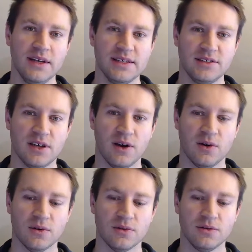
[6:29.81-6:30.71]

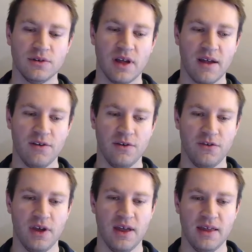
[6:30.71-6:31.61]
So and if
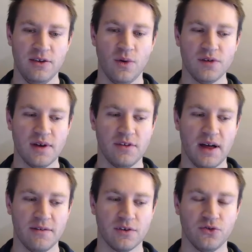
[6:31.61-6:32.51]
you, you also have a
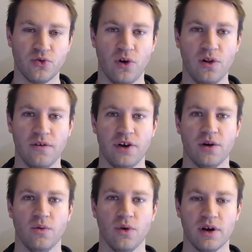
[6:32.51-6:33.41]
lot of control over your
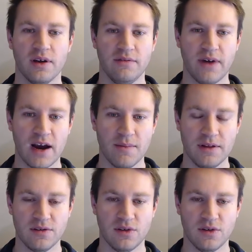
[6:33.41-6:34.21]
own work environment.